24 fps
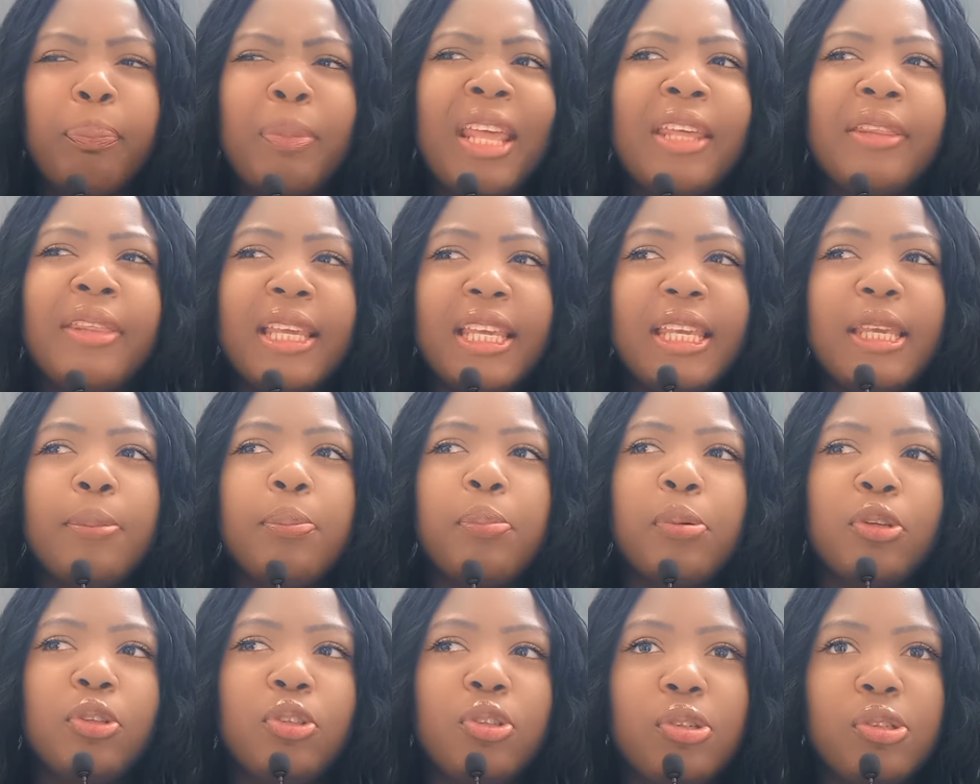I think he
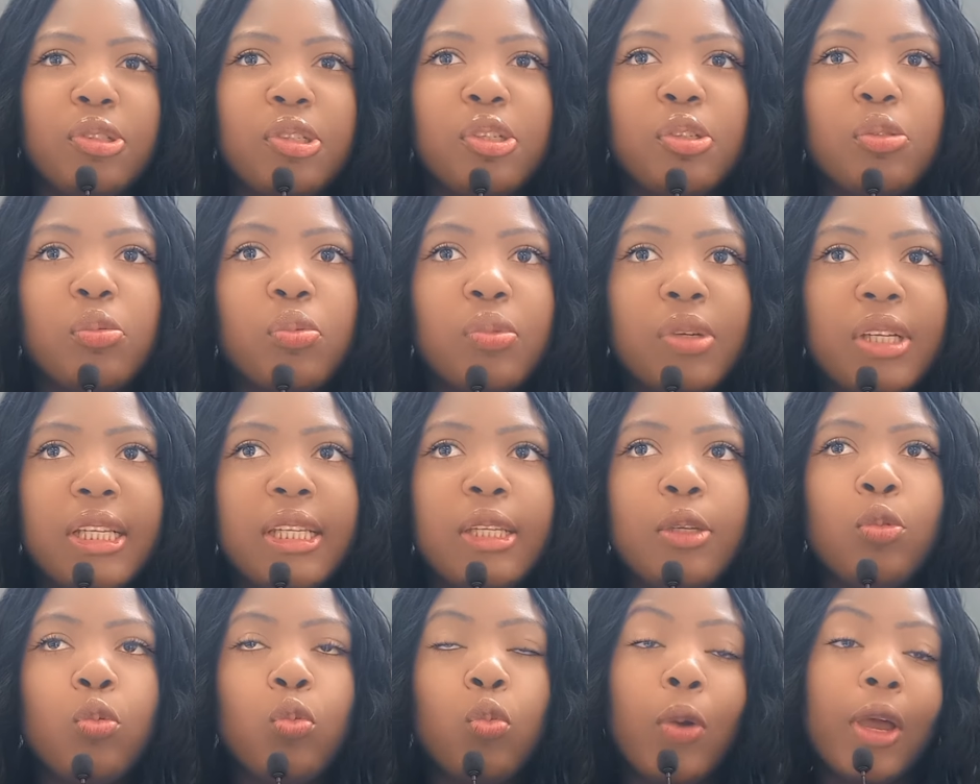produces
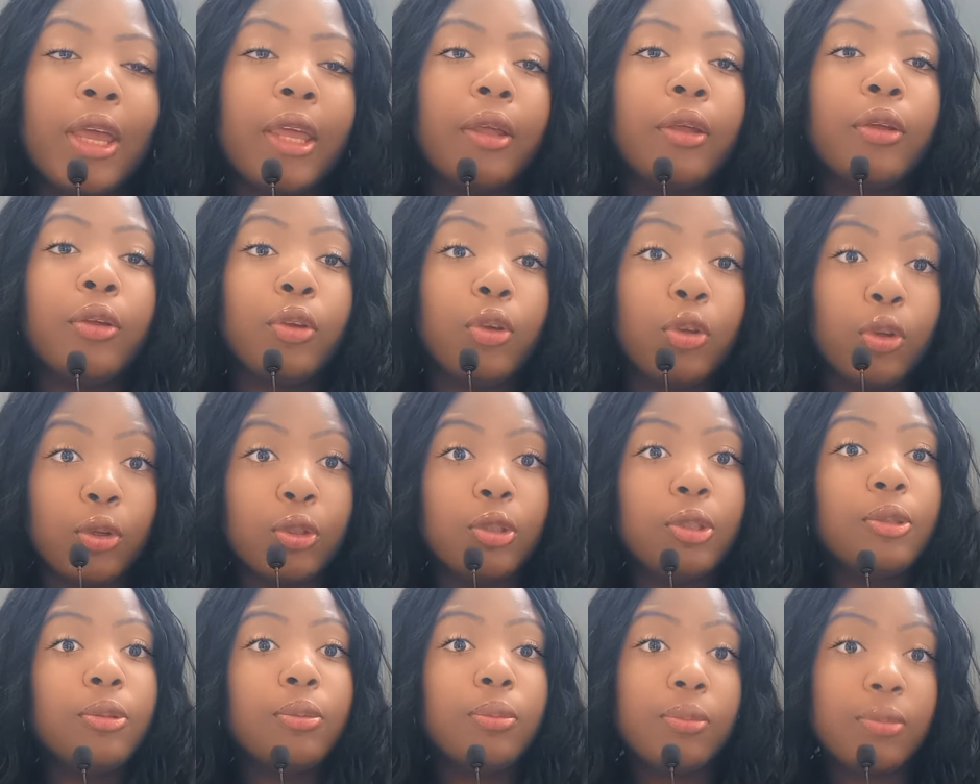really wet,
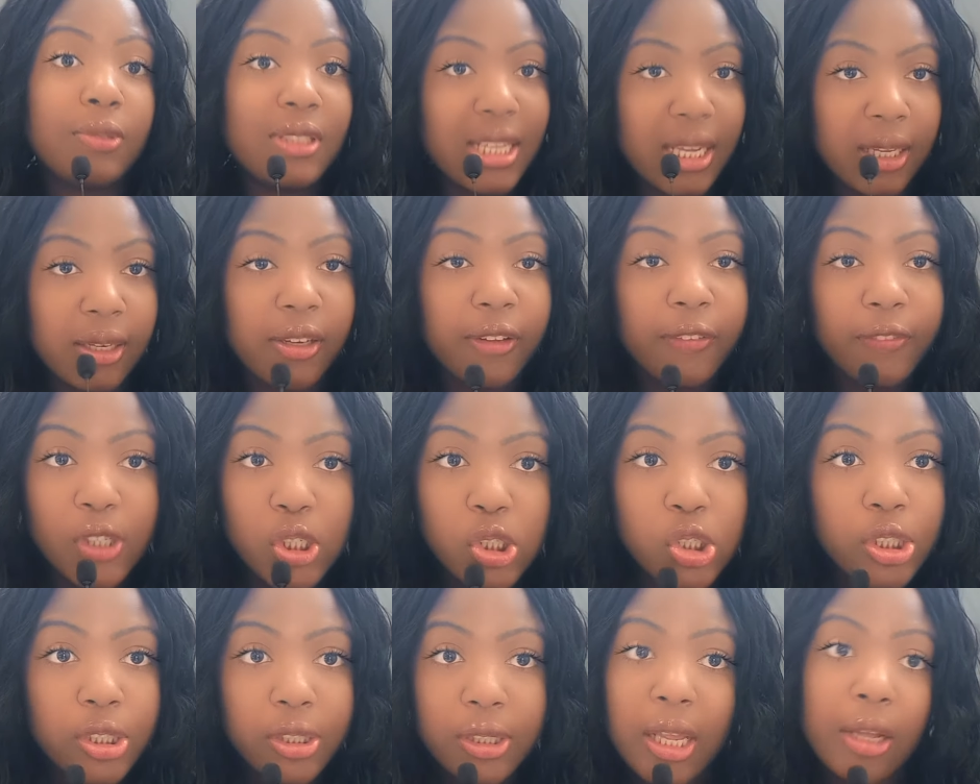good
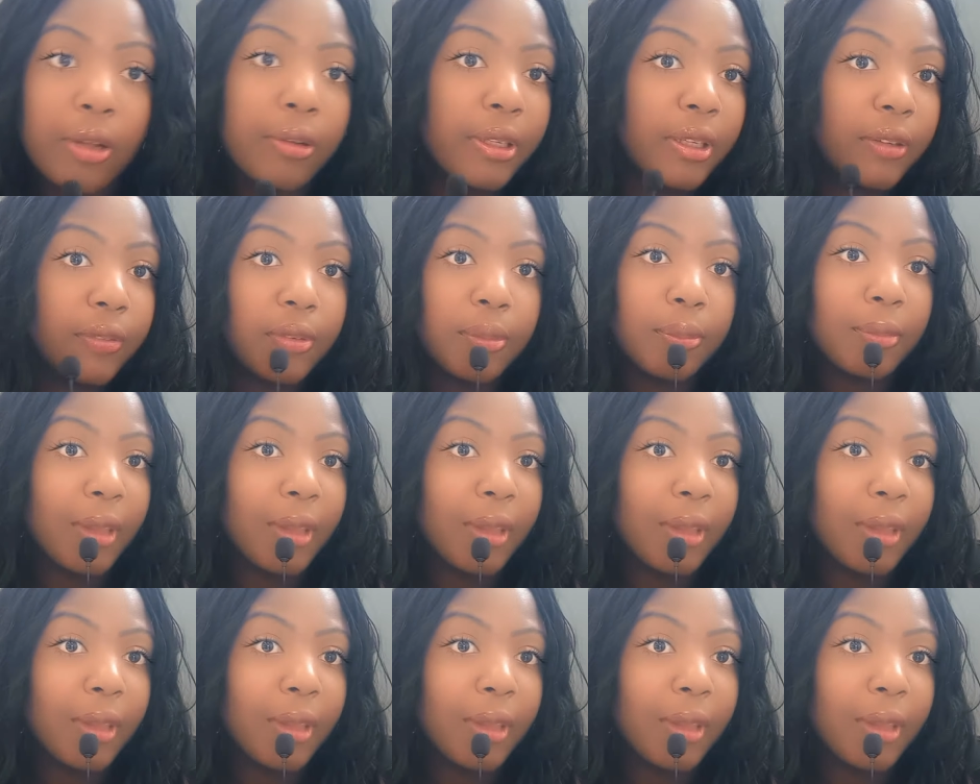television. I'll give him